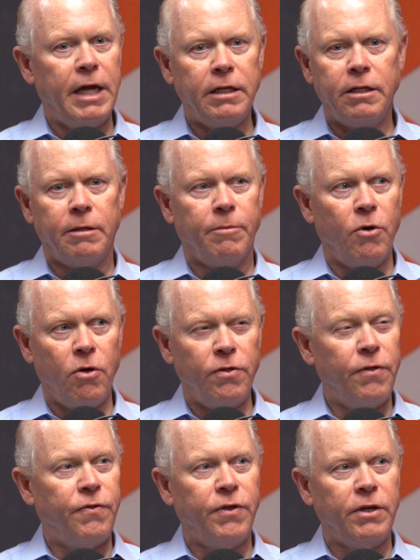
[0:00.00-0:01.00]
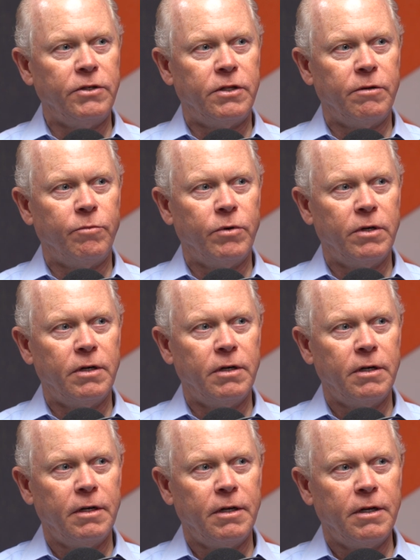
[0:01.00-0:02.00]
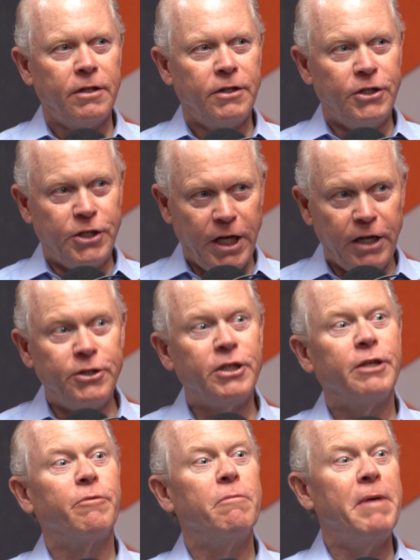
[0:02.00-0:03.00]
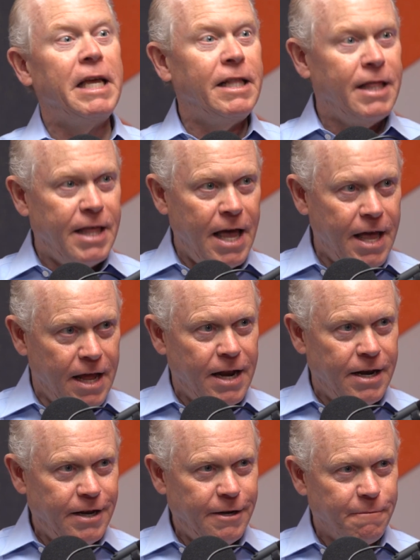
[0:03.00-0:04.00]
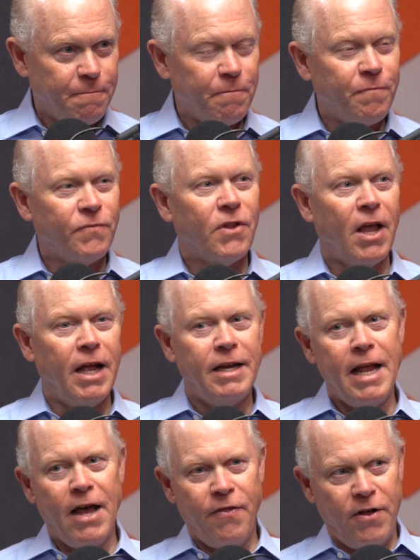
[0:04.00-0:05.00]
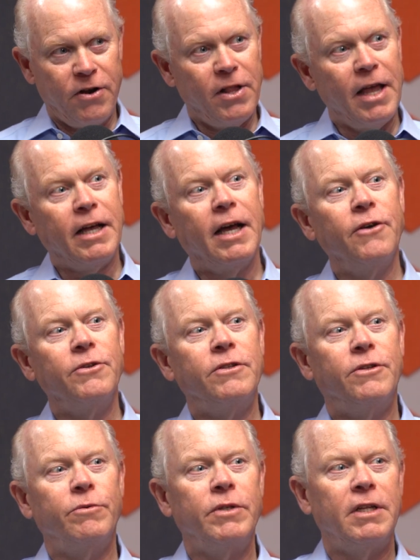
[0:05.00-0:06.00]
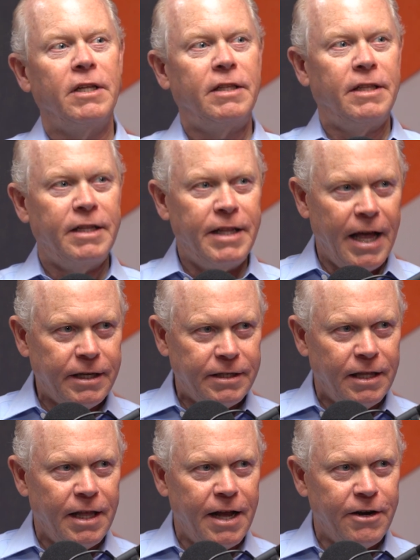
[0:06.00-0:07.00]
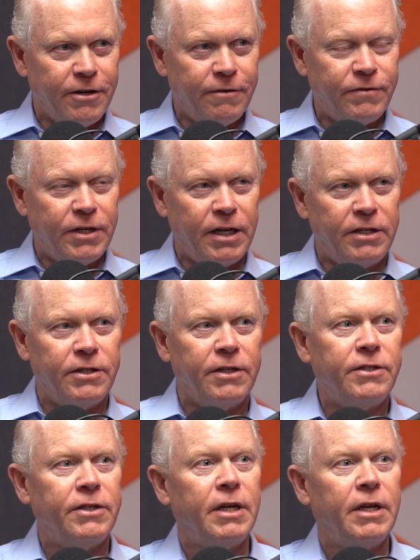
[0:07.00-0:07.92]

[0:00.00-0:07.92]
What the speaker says: out to them all the things that were the changes that were made then. And now they're like doing the next layer of changes.